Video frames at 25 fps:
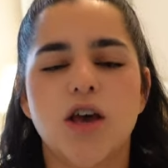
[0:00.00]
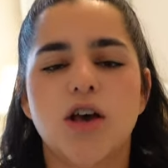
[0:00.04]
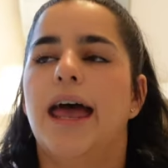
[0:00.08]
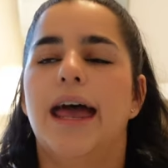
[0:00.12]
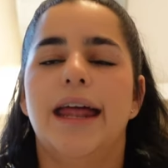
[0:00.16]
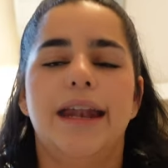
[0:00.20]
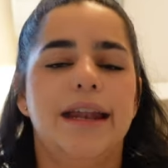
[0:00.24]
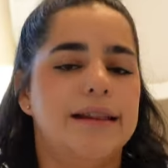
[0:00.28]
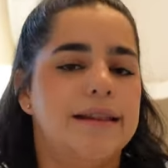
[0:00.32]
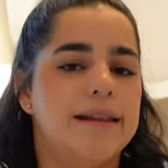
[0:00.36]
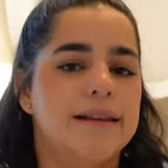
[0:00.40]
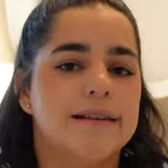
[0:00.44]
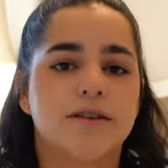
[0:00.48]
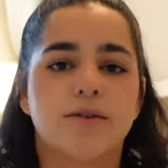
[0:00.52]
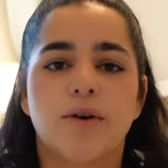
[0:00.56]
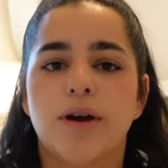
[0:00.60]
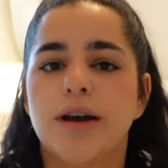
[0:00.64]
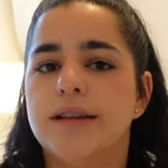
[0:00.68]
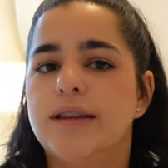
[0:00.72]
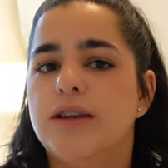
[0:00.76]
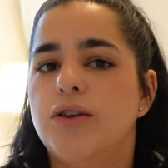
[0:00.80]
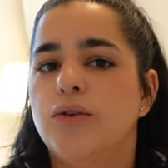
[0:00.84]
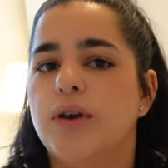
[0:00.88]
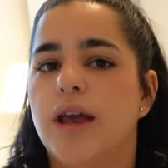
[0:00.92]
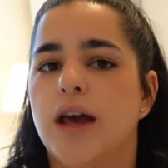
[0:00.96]
And it is
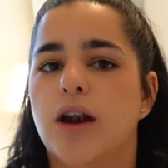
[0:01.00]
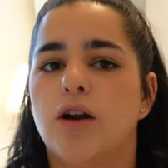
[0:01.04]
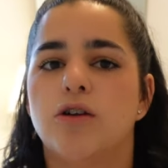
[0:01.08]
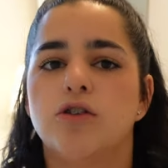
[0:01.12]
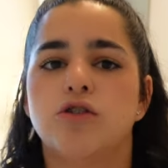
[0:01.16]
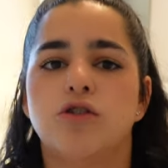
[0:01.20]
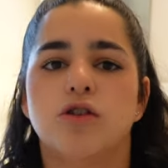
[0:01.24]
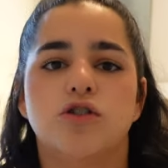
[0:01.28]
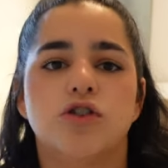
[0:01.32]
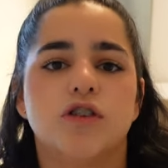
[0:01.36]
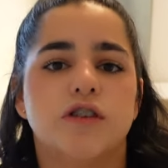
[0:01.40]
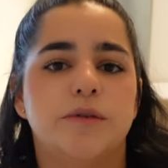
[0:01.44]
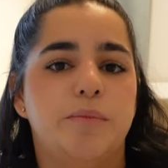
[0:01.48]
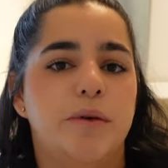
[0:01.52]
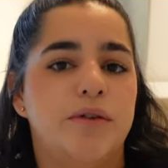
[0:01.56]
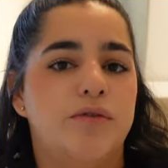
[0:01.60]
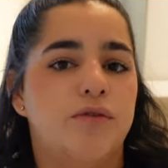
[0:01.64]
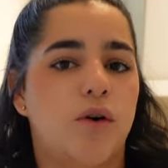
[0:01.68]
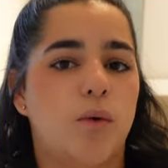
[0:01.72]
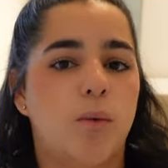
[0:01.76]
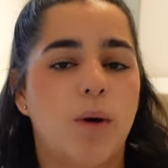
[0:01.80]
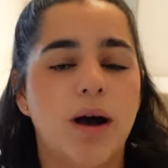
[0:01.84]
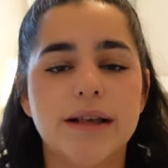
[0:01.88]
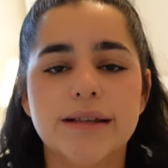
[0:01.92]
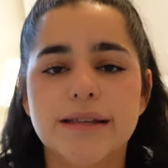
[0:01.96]
crazy, you can also just be
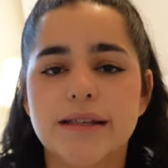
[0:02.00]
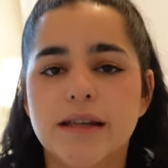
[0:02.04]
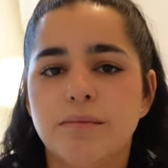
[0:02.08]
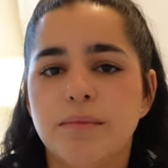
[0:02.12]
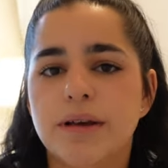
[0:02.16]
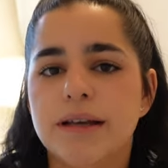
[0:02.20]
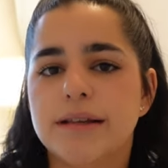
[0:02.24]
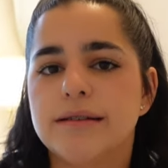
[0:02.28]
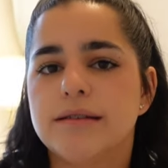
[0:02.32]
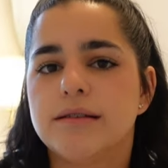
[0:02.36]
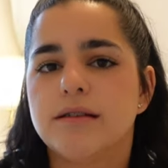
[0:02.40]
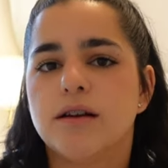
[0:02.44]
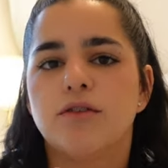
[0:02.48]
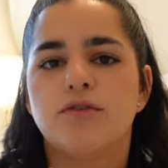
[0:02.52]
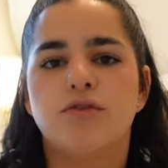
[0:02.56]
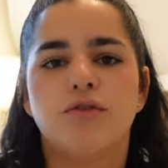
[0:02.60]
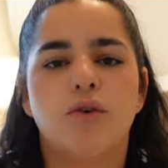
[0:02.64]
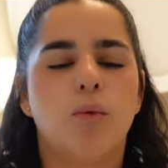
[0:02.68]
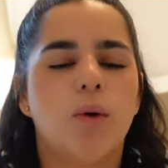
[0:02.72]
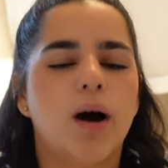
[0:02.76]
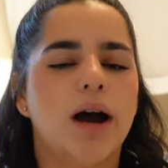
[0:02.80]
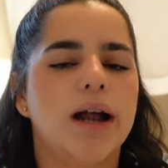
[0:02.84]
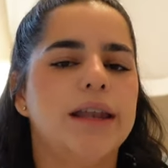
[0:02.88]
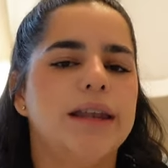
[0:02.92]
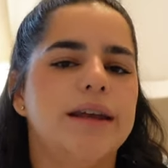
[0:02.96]
for one semester, for
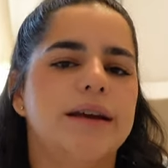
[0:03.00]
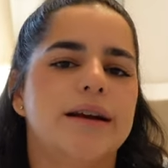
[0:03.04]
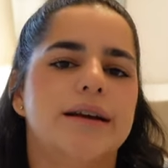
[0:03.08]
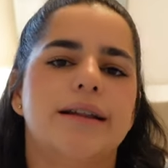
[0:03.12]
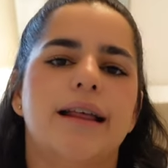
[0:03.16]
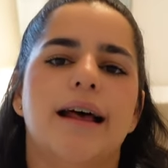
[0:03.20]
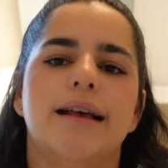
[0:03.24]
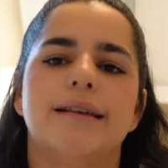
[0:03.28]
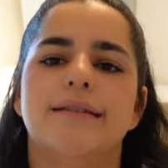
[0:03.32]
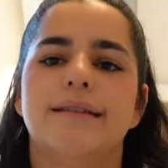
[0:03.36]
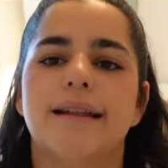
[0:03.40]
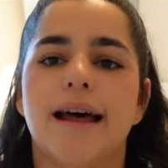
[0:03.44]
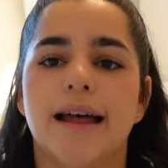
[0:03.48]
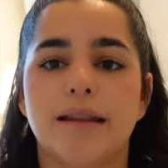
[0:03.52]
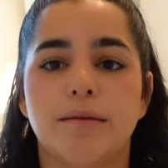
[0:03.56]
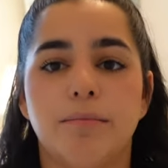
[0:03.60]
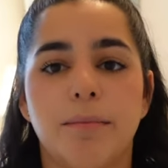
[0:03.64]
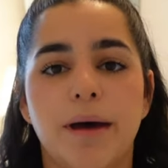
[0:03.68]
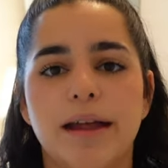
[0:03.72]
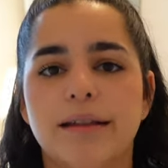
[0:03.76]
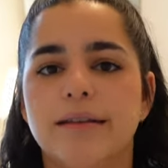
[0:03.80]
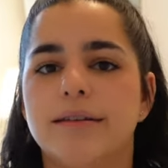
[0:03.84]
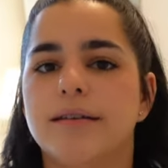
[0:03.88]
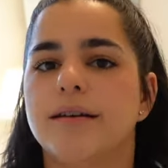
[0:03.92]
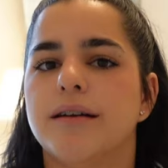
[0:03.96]
1 year, does not
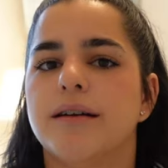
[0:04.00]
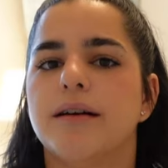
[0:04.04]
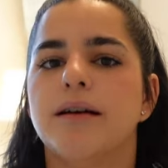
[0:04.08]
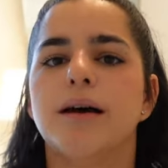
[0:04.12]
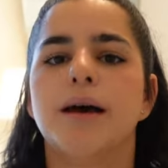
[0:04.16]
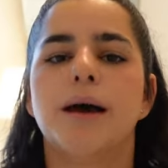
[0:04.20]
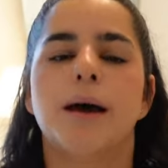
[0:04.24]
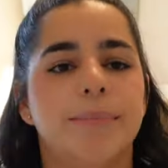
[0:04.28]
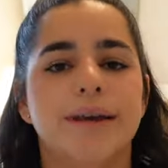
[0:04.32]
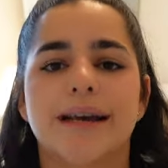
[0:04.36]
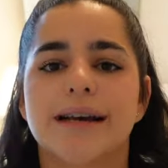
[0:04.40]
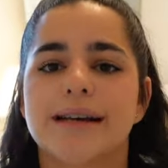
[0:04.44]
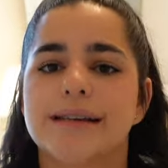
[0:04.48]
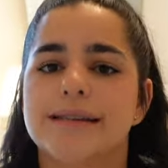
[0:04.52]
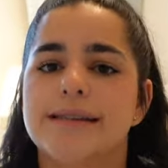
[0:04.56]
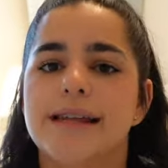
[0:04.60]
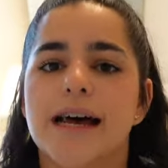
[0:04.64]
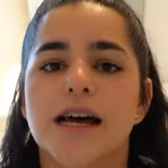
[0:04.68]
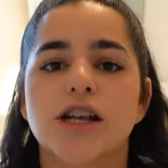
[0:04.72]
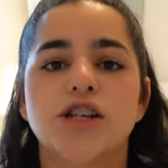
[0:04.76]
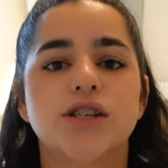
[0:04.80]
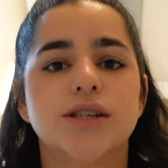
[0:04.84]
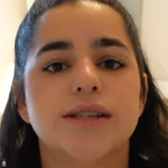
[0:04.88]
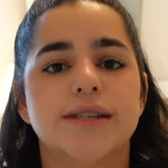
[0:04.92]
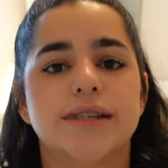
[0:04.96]
matter, because
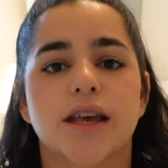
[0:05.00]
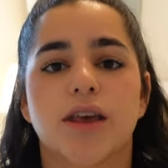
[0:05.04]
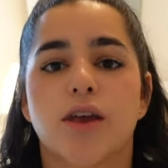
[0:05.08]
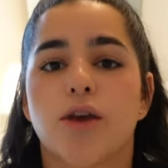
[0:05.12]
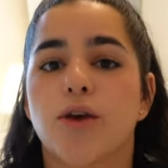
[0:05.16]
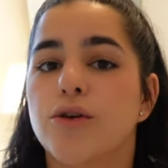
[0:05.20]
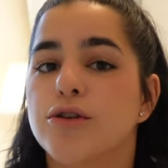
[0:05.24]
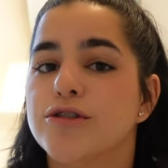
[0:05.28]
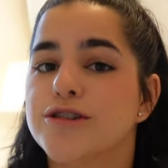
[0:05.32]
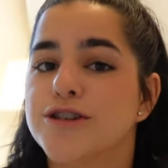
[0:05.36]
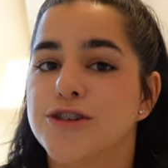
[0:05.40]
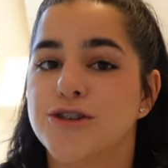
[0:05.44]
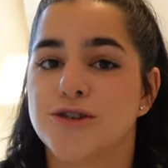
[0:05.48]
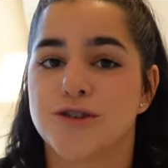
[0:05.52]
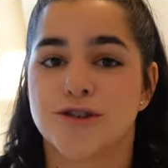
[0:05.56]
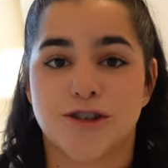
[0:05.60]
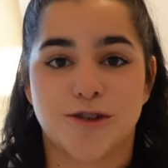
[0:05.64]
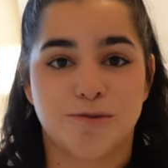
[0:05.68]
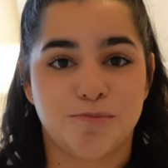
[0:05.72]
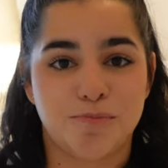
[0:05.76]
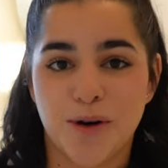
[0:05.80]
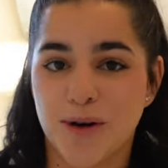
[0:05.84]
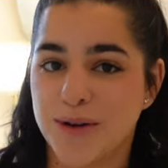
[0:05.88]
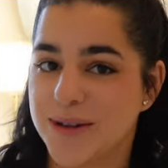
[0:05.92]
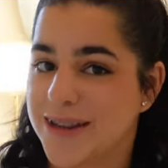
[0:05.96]
that just secures your
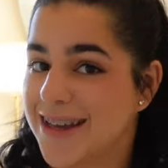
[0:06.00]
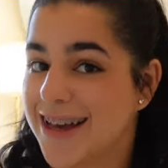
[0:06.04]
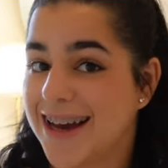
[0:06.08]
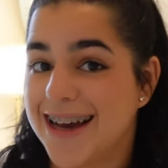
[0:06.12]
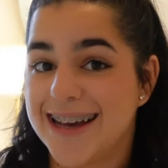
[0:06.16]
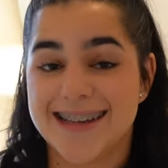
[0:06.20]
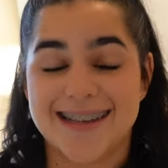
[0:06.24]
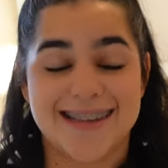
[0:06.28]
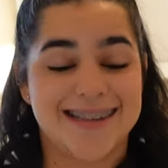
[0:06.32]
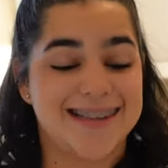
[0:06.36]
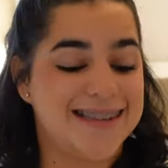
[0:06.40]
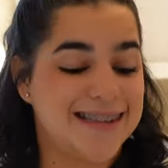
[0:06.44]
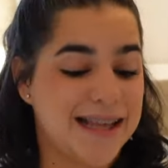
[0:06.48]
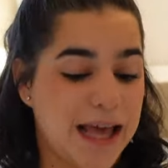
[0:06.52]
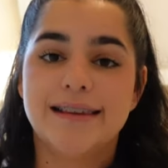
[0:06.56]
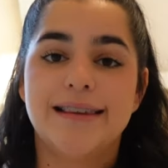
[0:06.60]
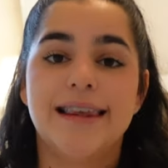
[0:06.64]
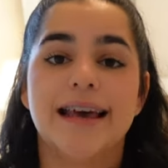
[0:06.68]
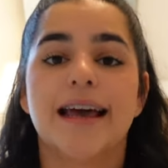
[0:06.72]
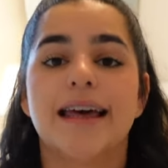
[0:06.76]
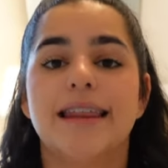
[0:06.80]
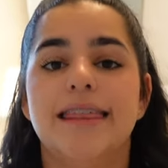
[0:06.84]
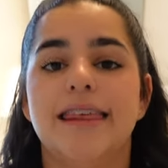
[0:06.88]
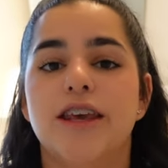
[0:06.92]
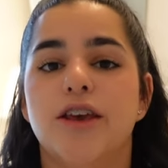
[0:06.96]
spot, guys.
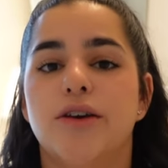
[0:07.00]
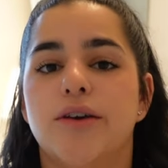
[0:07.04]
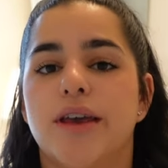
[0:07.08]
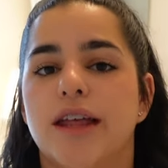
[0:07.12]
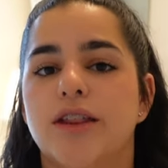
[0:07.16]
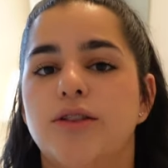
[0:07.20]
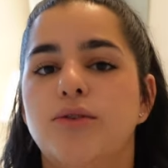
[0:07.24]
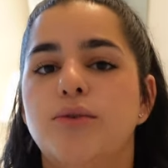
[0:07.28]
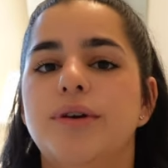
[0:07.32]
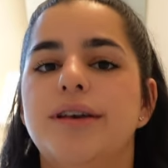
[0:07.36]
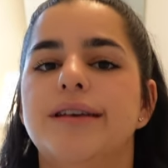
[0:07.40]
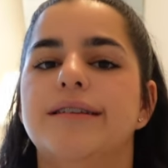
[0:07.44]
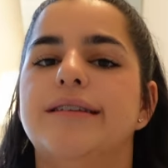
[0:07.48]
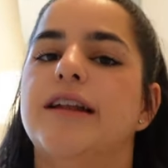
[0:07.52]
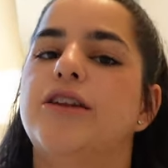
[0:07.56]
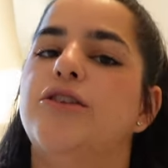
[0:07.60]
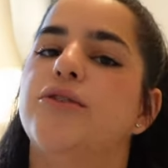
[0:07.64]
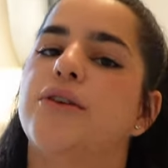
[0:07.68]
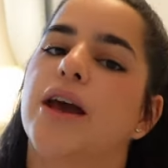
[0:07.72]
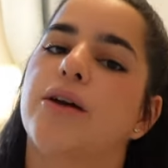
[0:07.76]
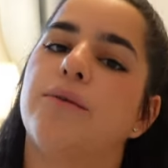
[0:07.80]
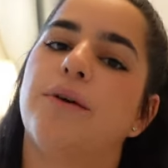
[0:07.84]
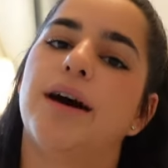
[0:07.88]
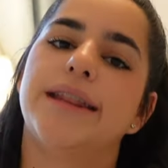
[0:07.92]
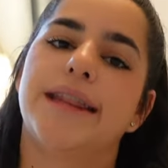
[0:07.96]
Second thing you can do is that you
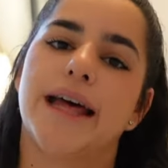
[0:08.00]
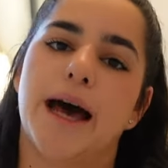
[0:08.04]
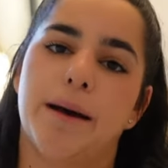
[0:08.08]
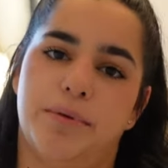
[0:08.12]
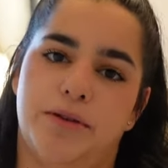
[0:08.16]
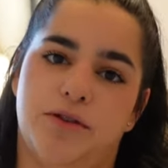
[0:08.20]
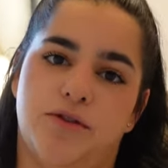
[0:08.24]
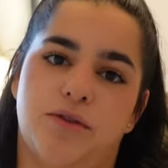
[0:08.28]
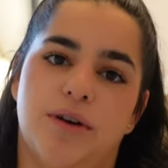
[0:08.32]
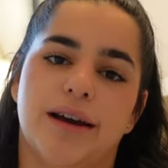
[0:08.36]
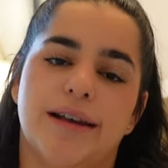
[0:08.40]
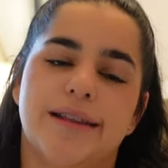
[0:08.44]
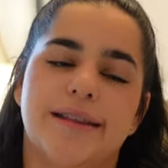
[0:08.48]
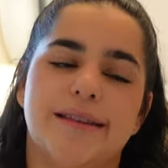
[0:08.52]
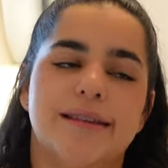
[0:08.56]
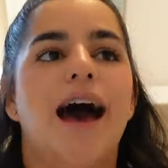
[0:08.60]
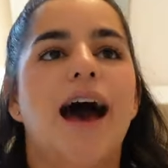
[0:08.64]
can write abstracts.